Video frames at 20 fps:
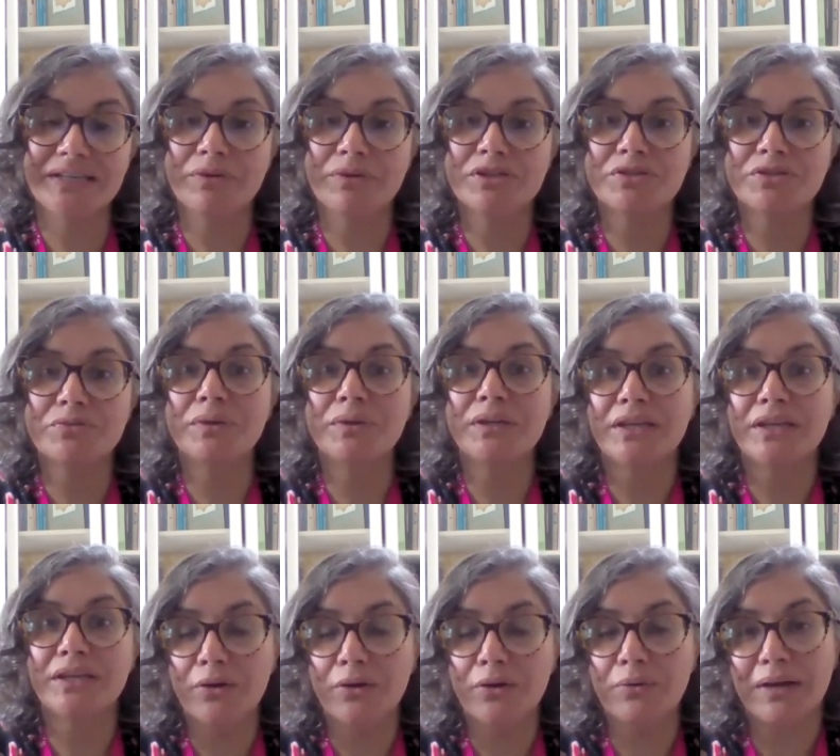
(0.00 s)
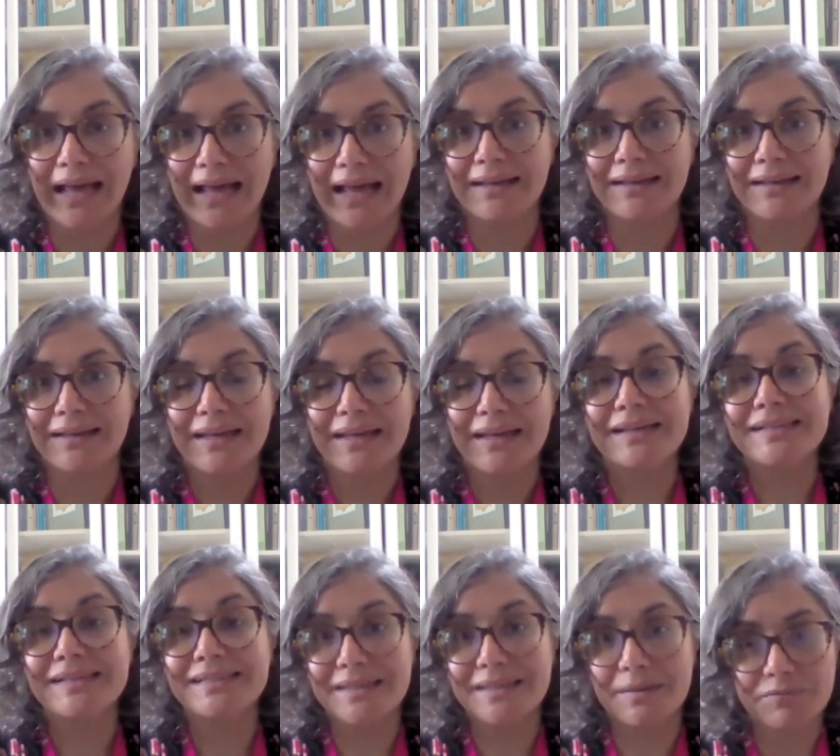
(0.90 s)
which we know can
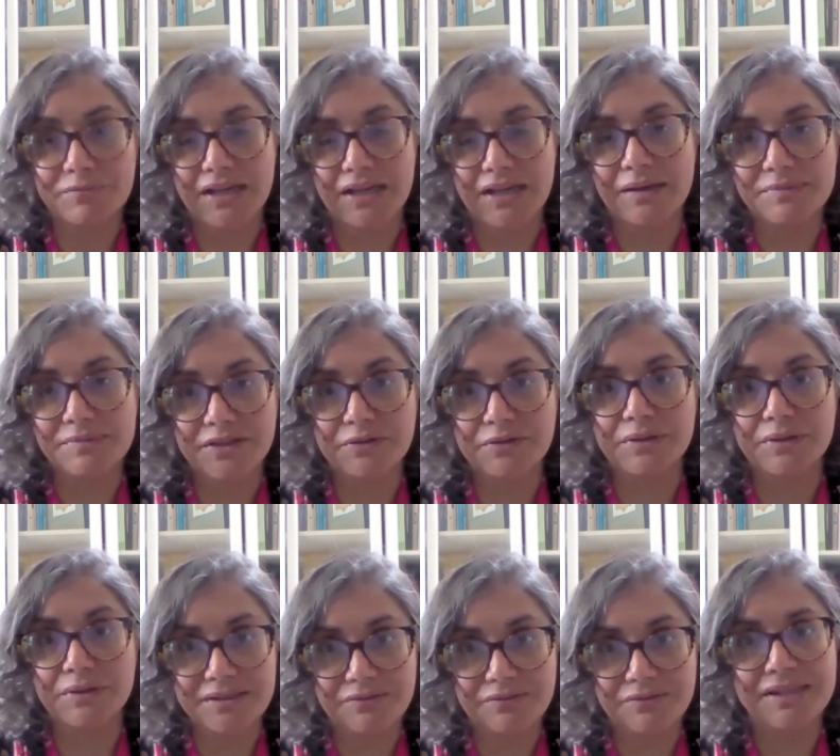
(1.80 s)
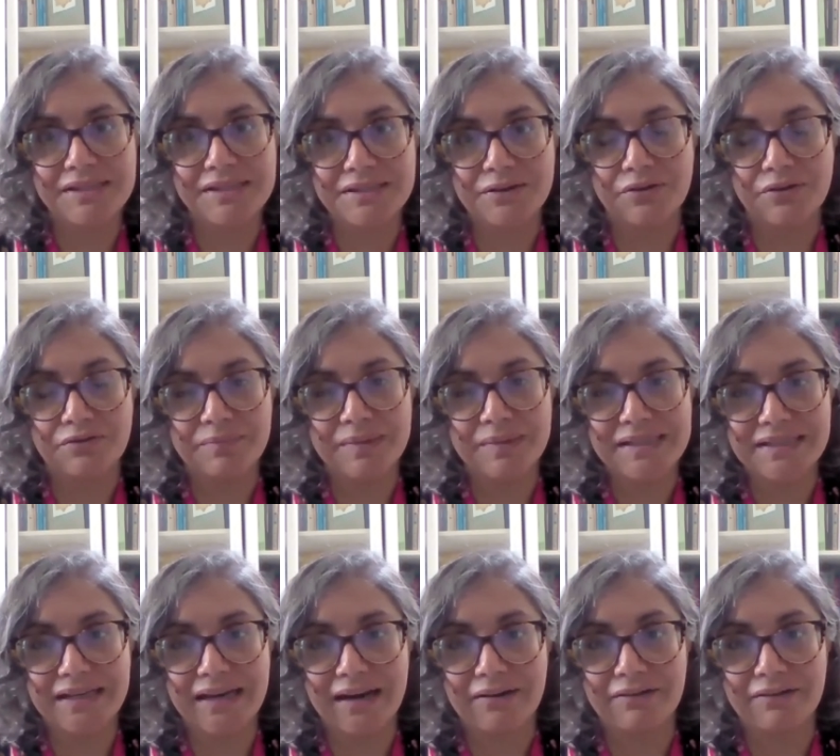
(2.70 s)
sometimes increase the risk of
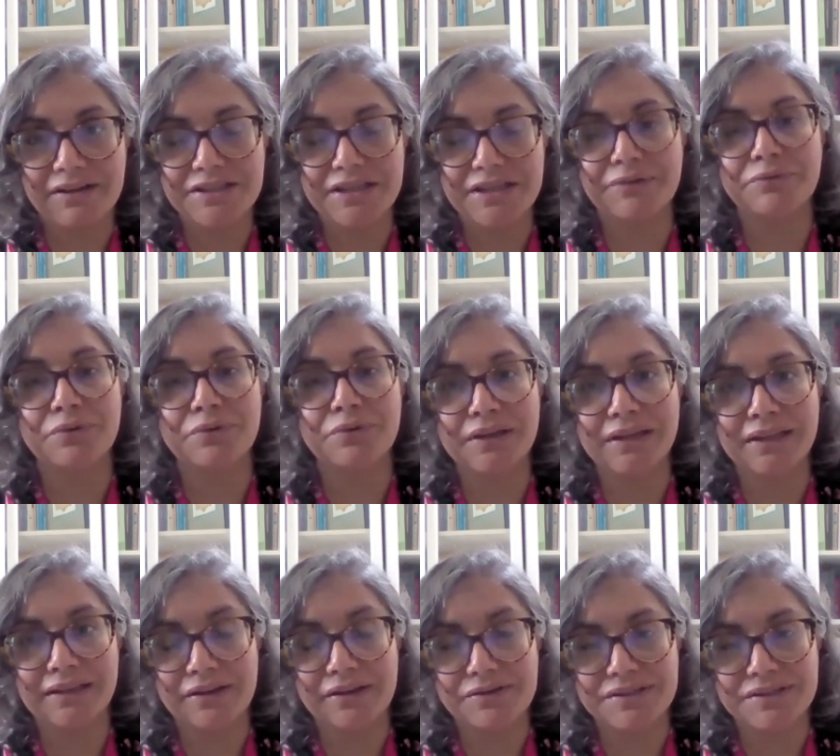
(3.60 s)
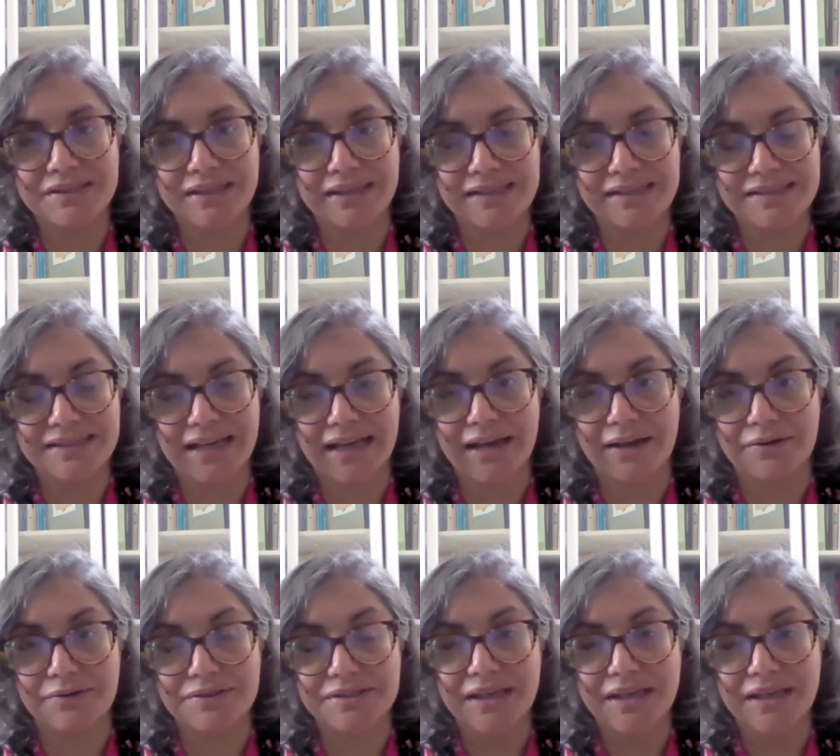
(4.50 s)
miscarriage, and ruling those things
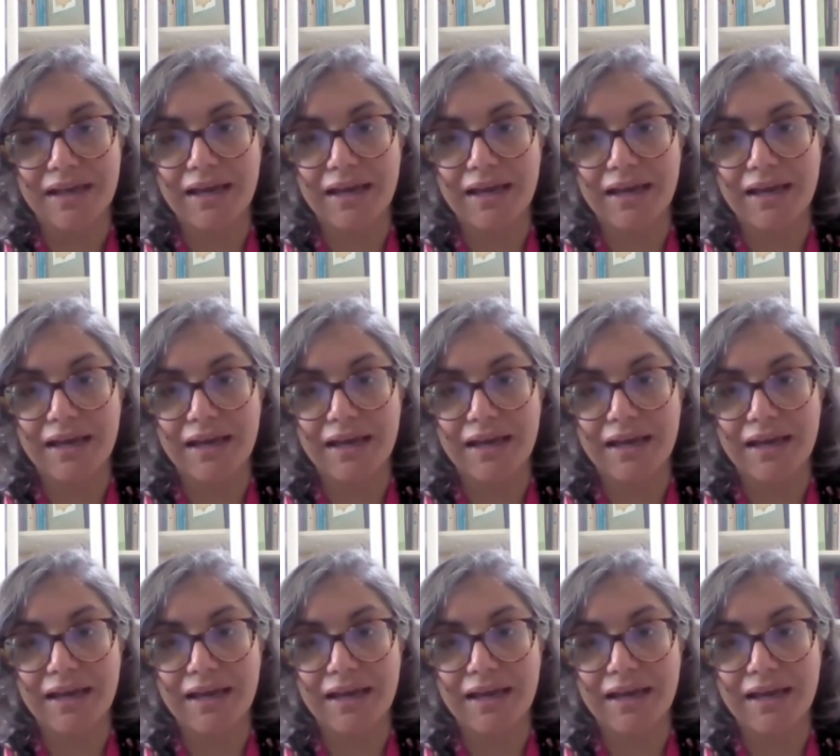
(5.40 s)
out.